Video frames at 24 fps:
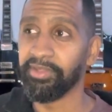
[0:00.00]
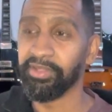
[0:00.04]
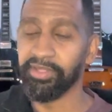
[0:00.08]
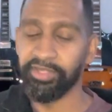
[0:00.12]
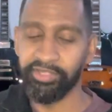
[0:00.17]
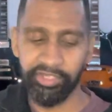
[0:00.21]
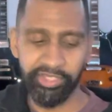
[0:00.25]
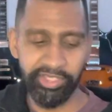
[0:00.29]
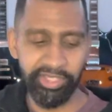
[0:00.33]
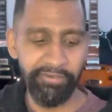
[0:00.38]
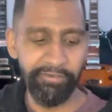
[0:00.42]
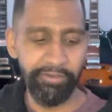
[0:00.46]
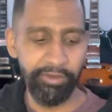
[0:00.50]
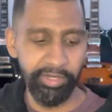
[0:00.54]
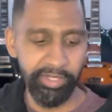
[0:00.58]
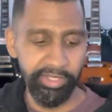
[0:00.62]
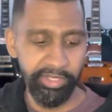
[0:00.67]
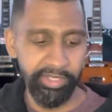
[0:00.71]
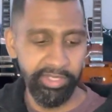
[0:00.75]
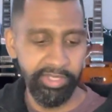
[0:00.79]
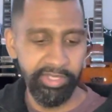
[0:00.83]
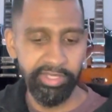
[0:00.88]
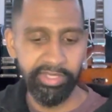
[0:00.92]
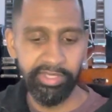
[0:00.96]
Just
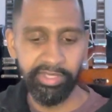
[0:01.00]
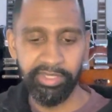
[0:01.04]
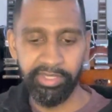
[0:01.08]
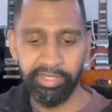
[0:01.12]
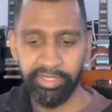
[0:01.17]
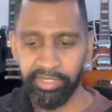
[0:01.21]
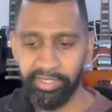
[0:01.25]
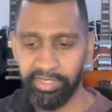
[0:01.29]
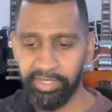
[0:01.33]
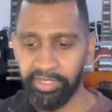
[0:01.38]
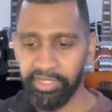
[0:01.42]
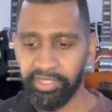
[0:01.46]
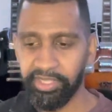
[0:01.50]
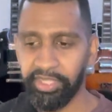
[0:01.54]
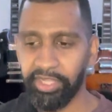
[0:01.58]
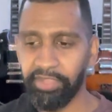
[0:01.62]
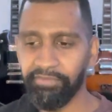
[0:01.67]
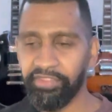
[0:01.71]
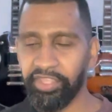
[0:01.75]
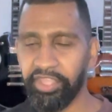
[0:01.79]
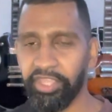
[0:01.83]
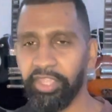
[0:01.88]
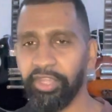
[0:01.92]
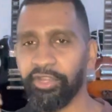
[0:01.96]

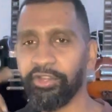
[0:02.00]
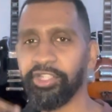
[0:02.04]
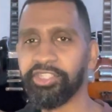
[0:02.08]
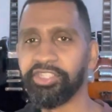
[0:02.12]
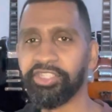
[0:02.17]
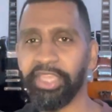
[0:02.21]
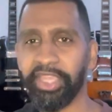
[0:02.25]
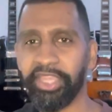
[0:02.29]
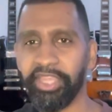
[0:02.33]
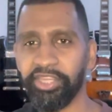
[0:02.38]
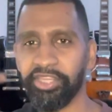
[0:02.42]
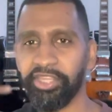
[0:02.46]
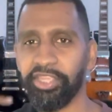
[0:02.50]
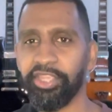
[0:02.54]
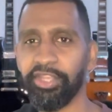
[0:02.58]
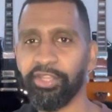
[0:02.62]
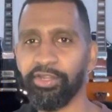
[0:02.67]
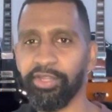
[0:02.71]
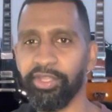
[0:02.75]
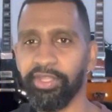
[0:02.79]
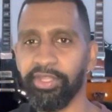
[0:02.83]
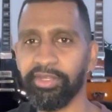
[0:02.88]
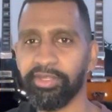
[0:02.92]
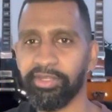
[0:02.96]
give the ear a second to
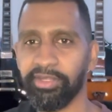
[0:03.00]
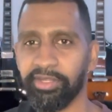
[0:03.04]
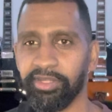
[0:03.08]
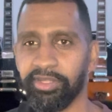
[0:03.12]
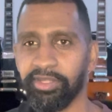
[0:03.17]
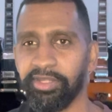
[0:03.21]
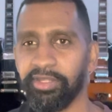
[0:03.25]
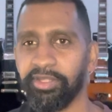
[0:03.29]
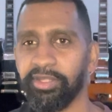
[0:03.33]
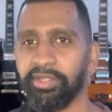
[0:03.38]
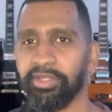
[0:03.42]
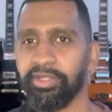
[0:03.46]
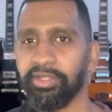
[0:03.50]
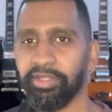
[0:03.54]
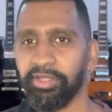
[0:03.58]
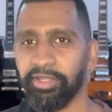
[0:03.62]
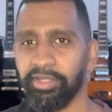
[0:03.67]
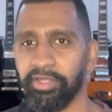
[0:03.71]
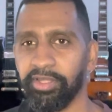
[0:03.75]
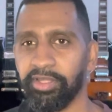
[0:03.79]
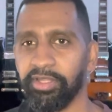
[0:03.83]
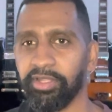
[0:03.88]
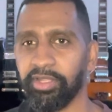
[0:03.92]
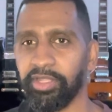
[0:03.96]
hear it.
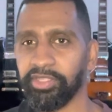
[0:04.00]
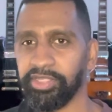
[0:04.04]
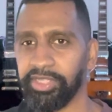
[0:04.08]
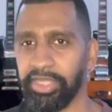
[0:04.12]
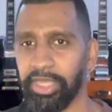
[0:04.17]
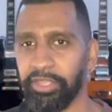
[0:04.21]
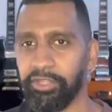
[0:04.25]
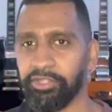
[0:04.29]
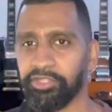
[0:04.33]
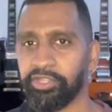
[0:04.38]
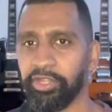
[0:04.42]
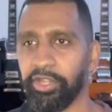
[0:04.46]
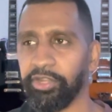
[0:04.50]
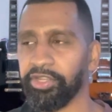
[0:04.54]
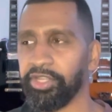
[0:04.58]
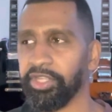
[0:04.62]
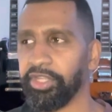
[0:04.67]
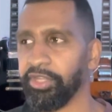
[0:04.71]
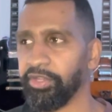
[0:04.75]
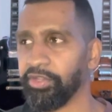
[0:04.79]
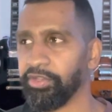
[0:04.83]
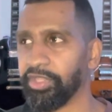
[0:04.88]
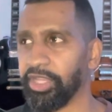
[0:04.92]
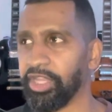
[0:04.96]
Because now you're starting to
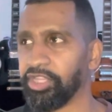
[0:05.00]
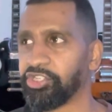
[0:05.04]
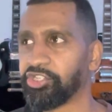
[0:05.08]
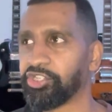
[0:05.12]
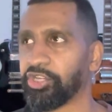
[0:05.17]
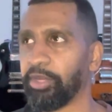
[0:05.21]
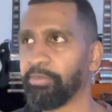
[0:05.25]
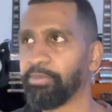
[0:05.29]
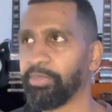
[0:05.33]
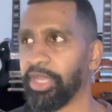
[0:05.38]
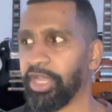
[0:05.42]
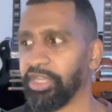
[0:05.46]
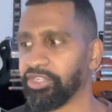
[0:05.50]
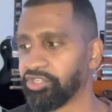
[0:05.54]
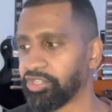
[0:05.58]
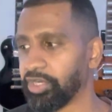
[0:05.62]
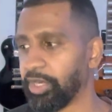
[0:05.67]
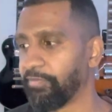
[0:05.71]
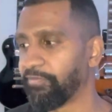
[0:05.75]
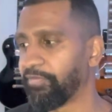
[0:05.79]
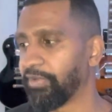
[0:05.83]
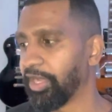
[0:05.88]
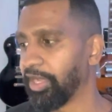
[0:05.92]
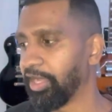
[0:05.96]
hear that sharp 9,
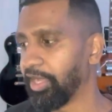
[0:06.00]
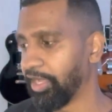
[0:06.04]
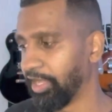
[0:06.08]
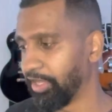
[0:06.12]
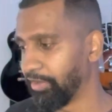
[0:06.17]
sharp 5.